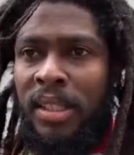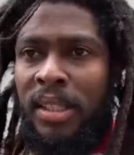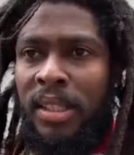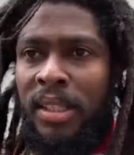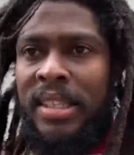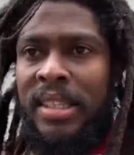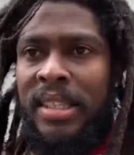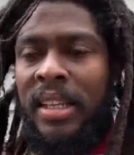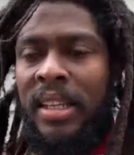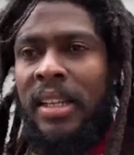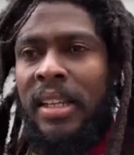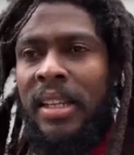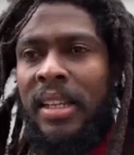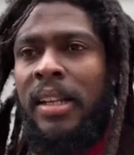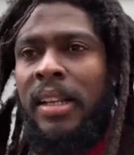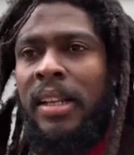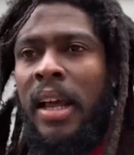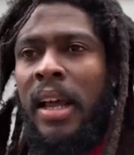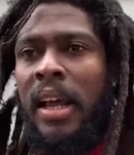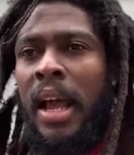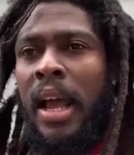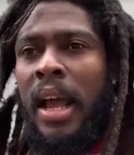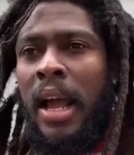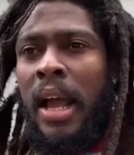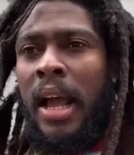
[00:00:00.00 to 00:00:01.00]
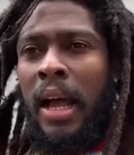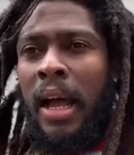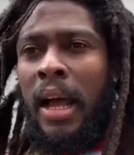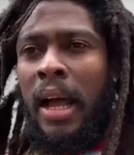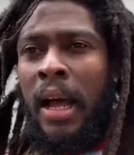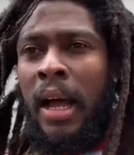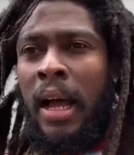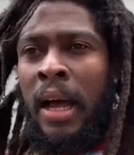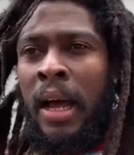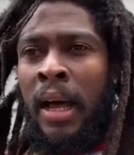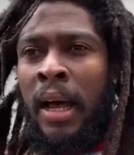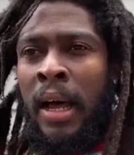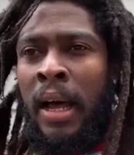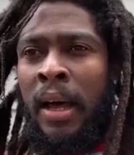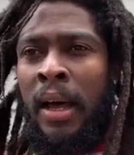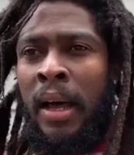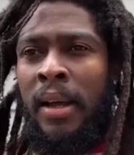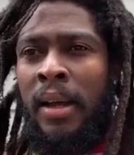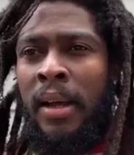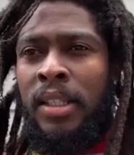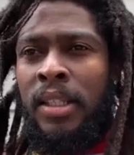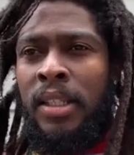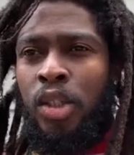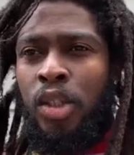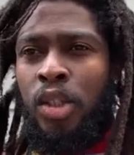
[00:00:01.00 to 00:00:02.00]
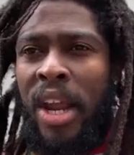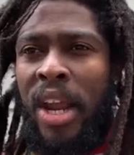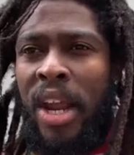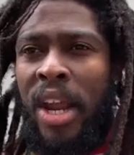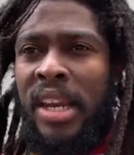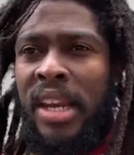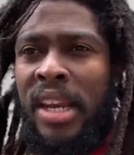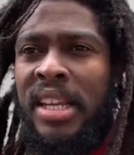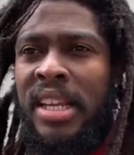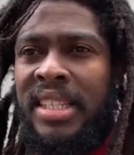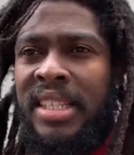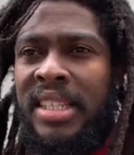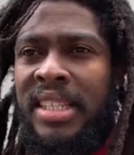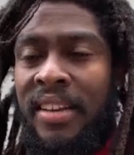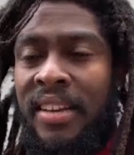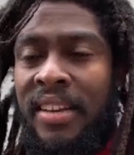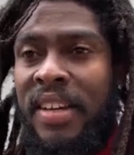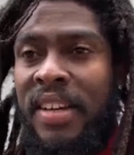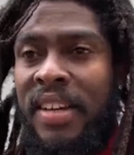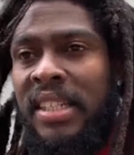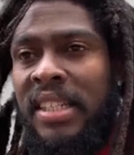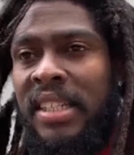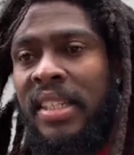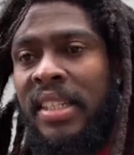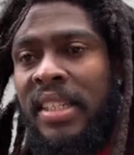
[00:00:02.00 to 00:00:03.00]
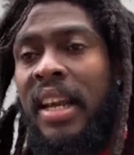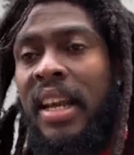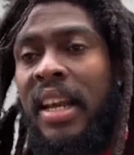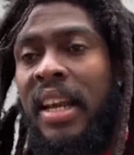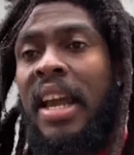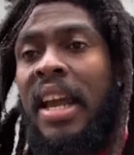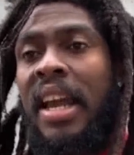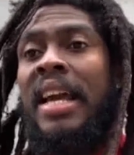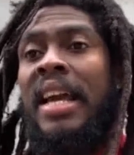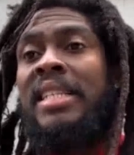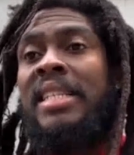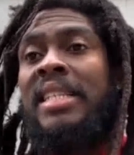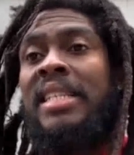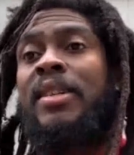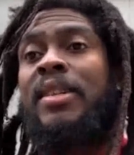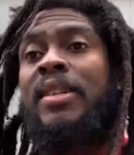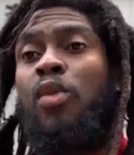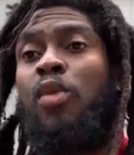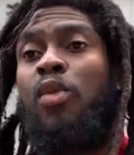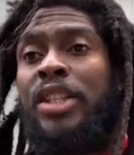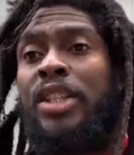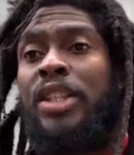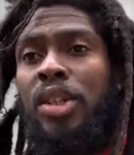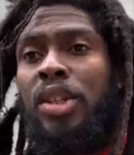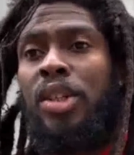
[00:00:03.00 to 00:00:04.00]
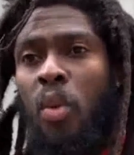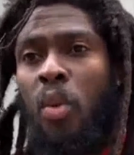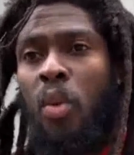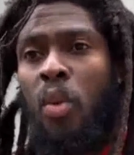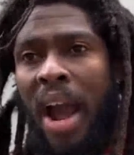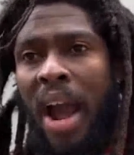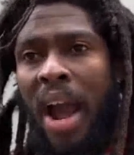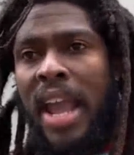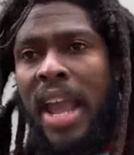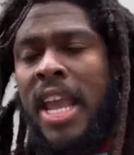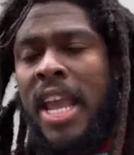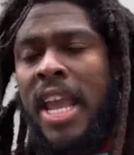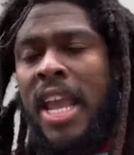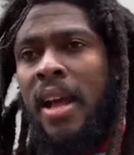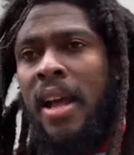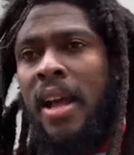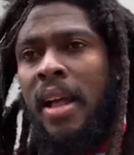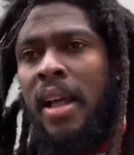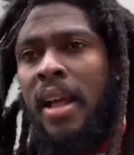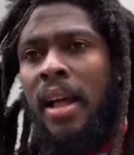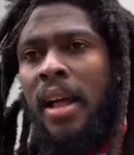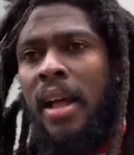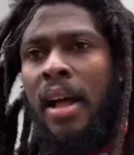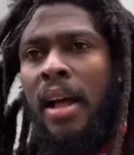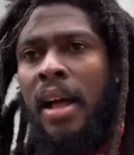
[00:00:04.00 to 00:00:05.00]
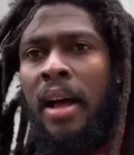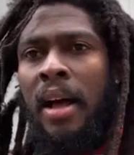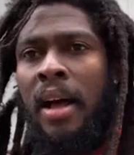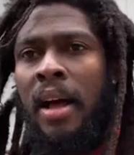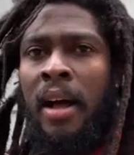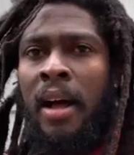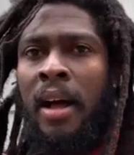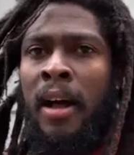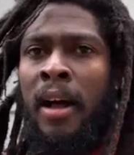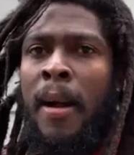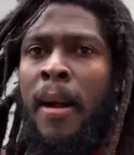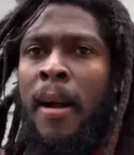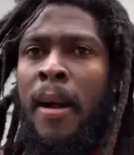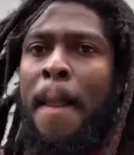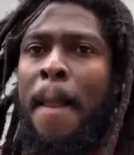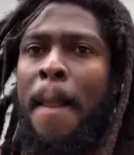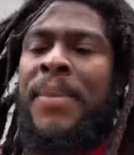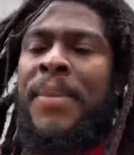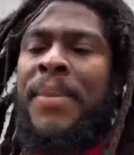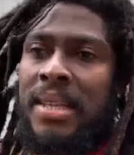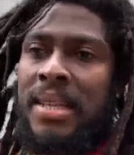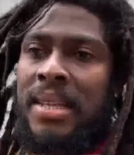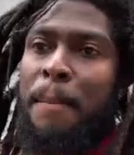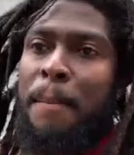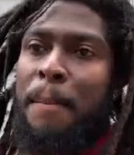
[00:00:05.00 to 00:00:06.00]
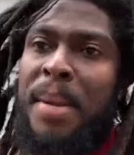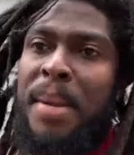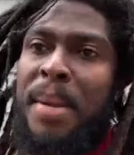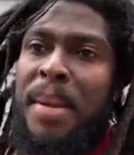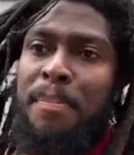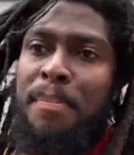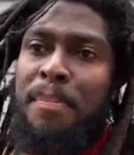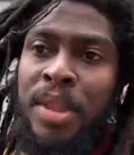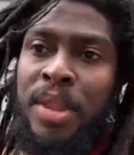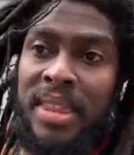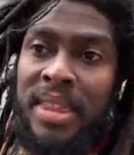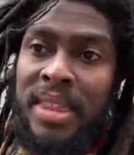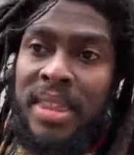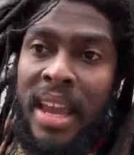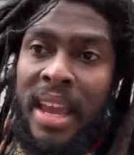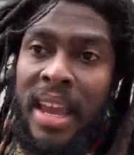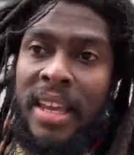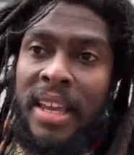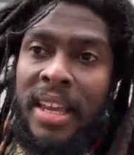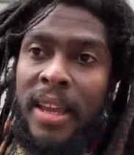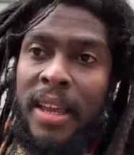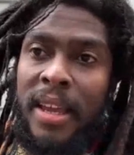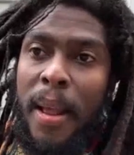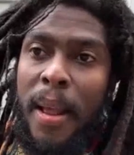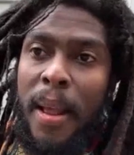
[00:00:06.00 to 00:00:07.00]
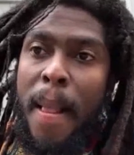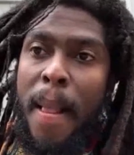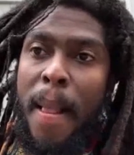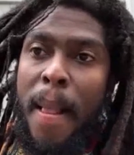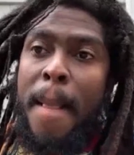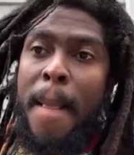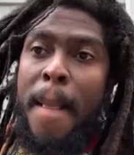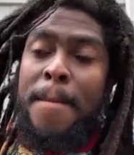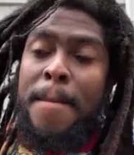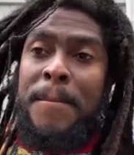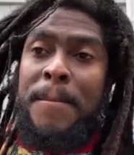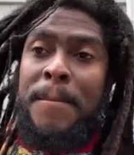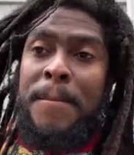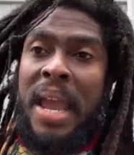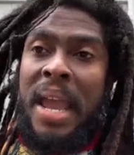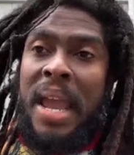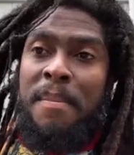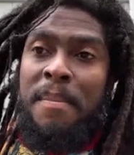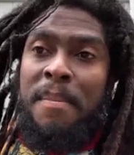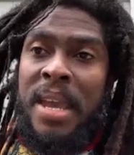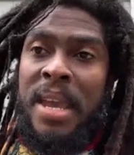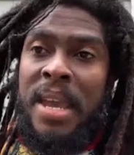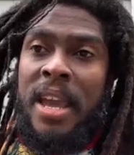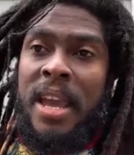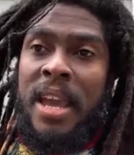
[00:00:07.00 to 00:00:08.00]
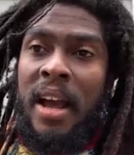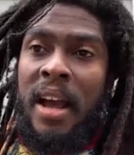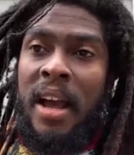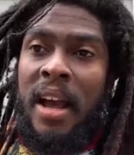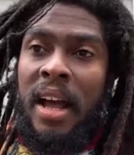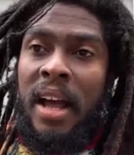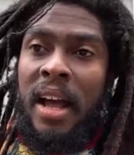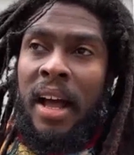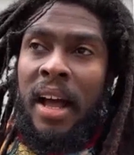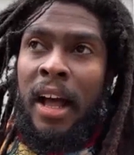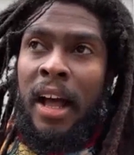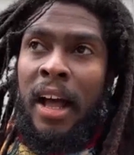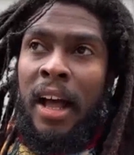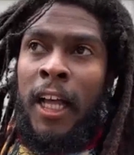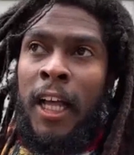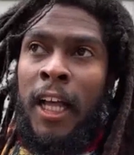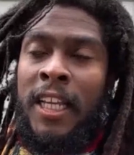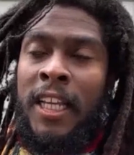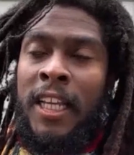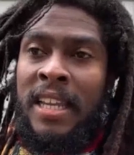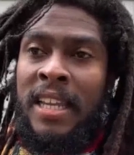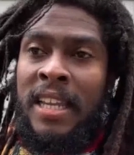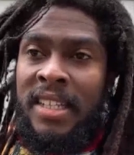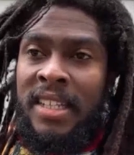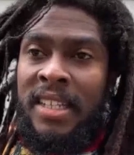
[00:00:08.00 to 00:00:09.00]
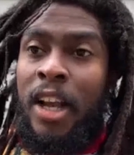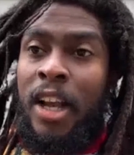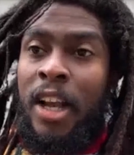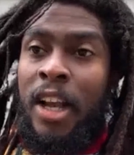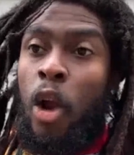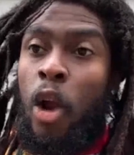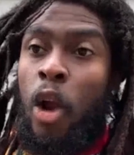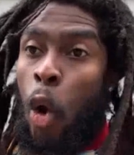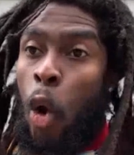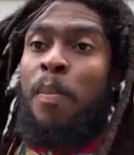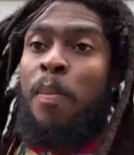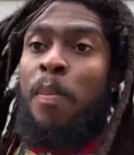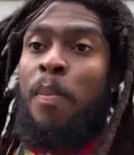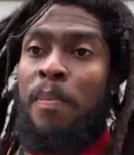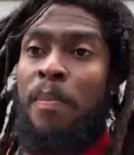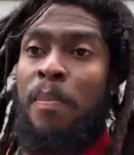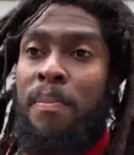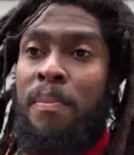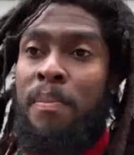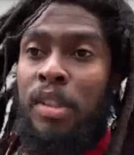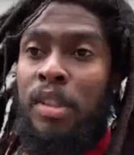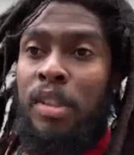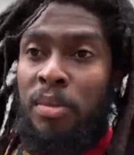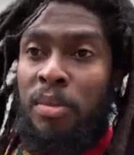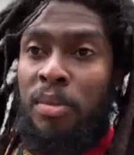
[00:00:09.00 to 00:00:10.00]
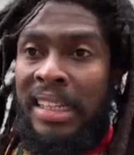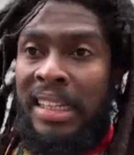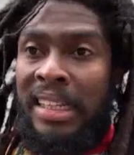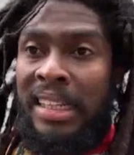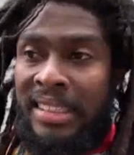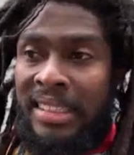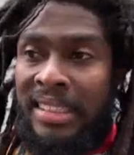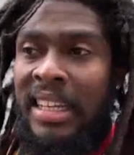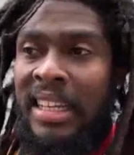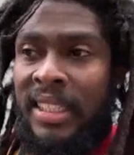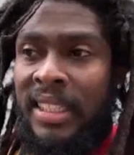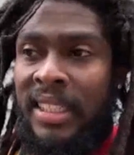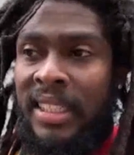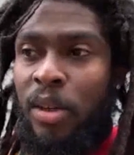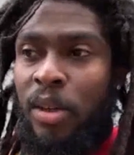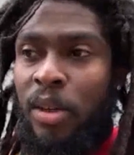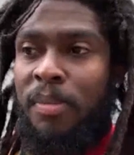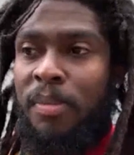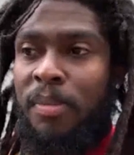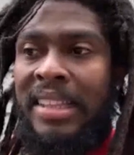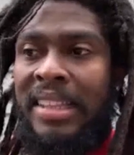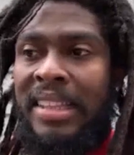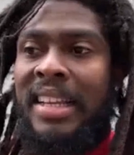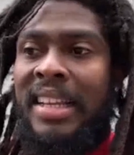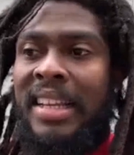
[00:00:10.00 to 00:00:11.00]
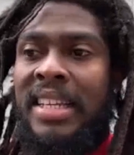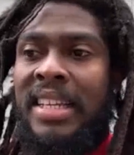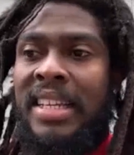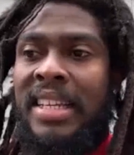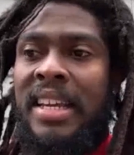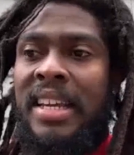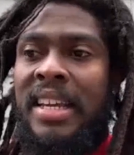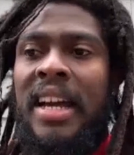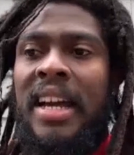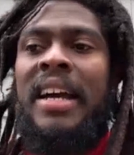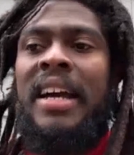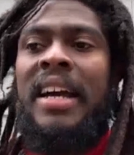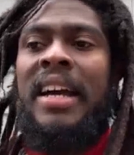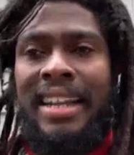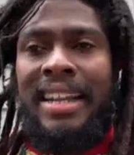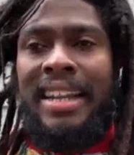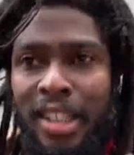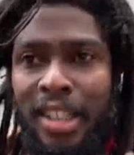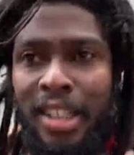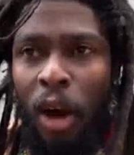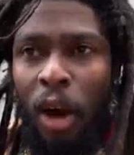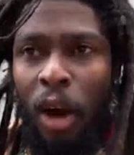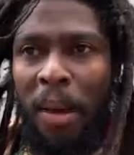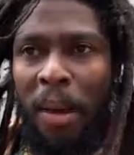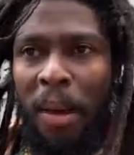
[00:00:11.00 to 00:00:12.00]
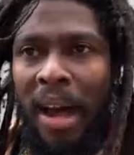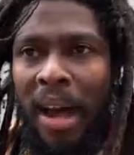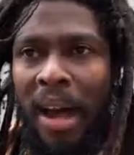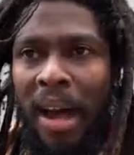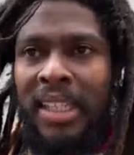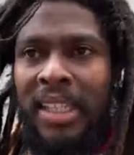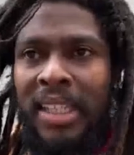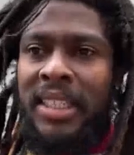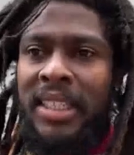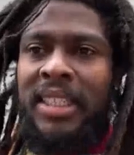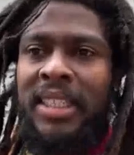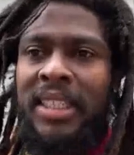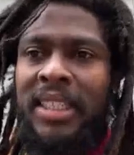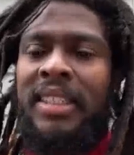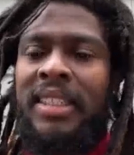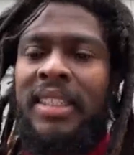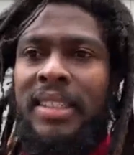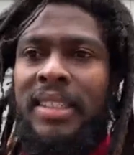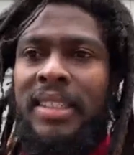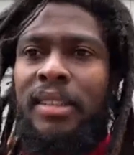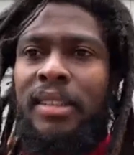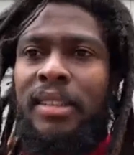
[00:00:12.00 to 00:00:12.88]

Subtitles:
until uh, 2017. Is the reason why uh, some people think maybe it is a coup to Mateli, because Mateli normally